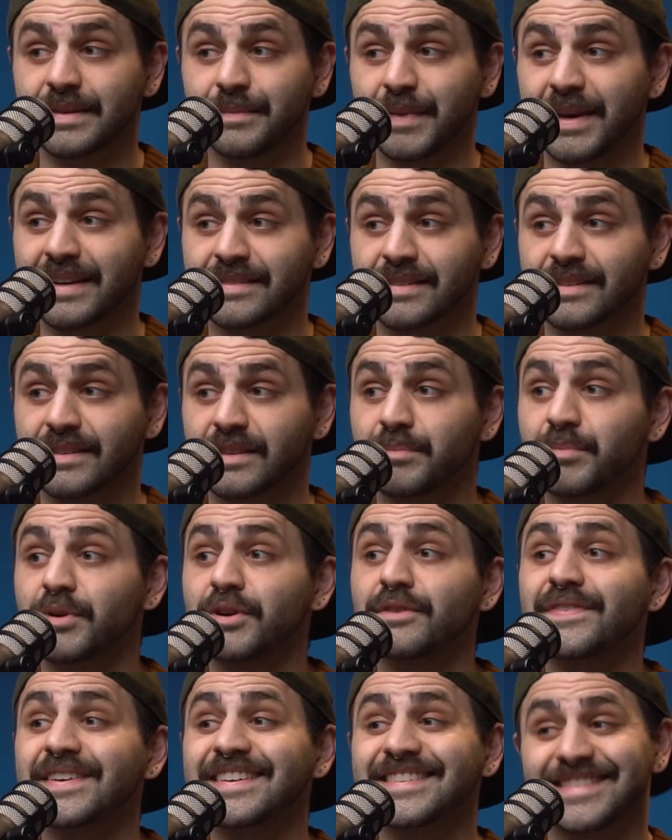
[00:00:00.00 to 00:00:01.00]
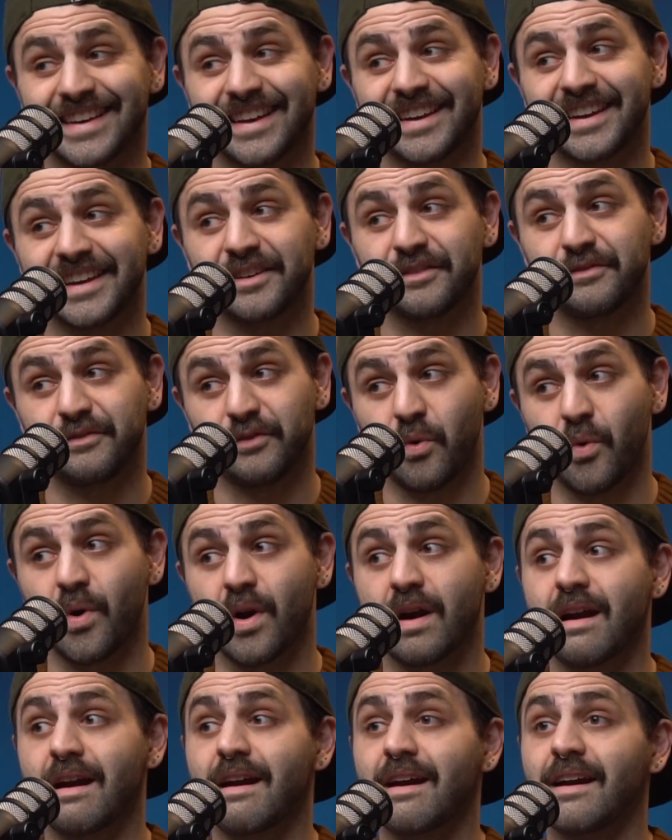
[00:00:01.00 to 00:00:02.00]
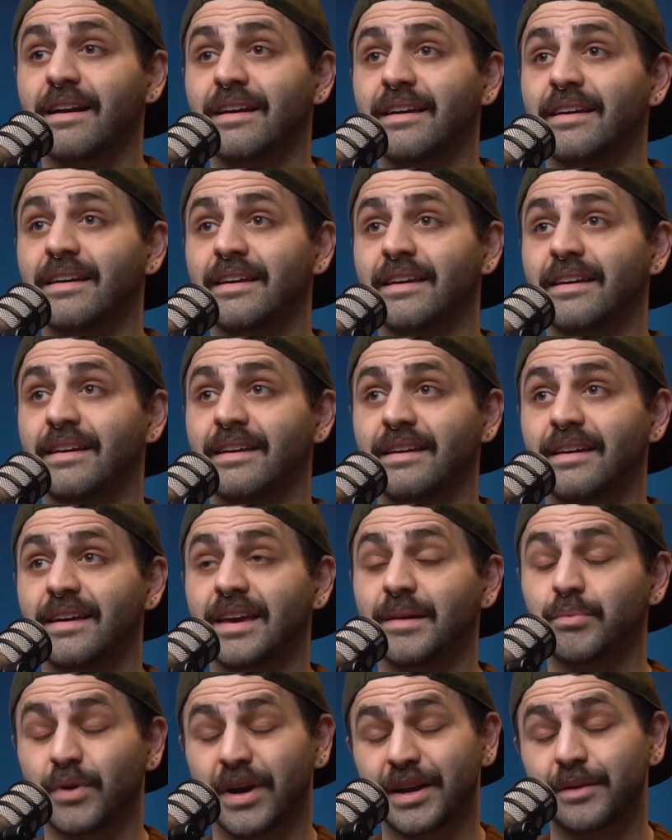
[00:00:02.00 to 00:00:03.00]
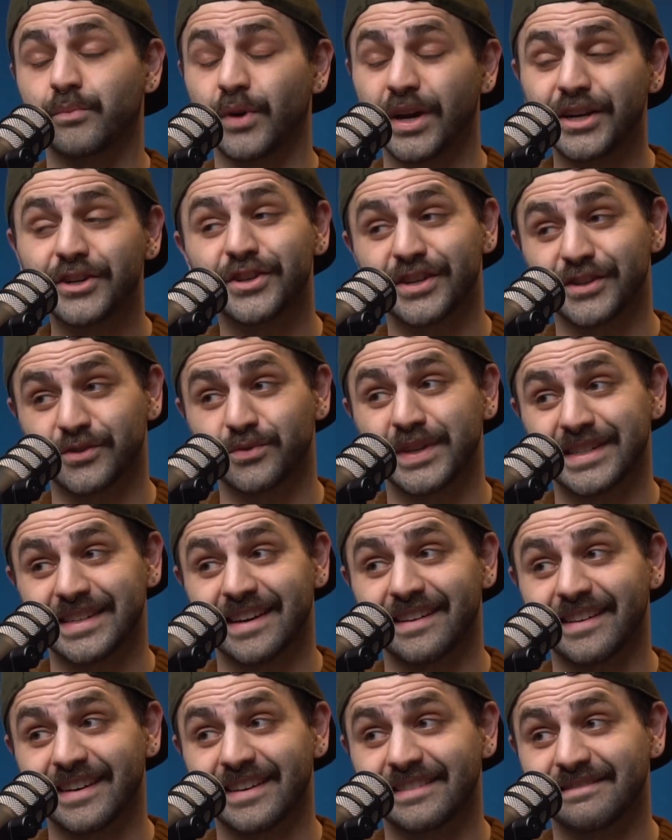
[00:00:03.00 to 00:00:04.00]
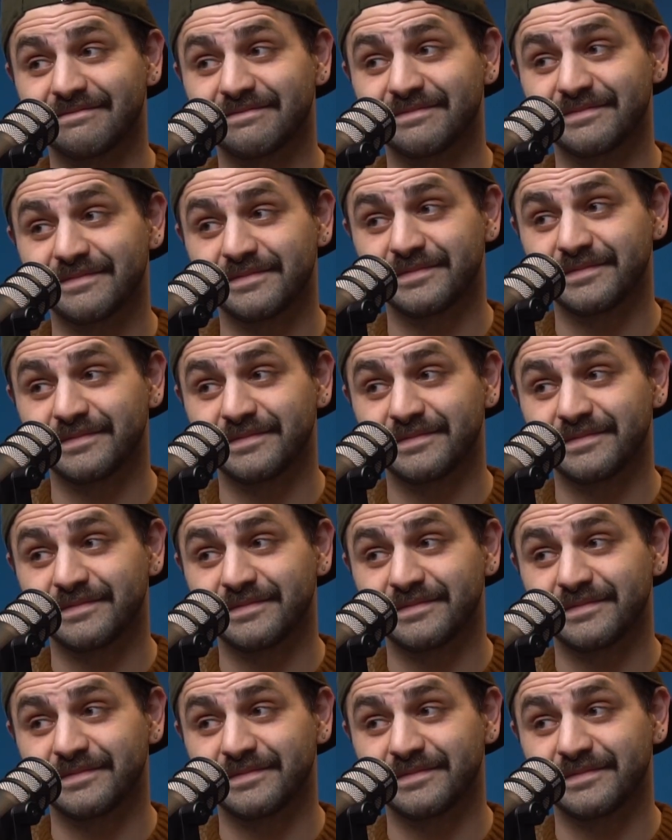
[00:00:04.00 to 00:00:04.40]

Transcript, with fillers: makes it the perfect setting for a Pride and Prejudice retelling. Yes, of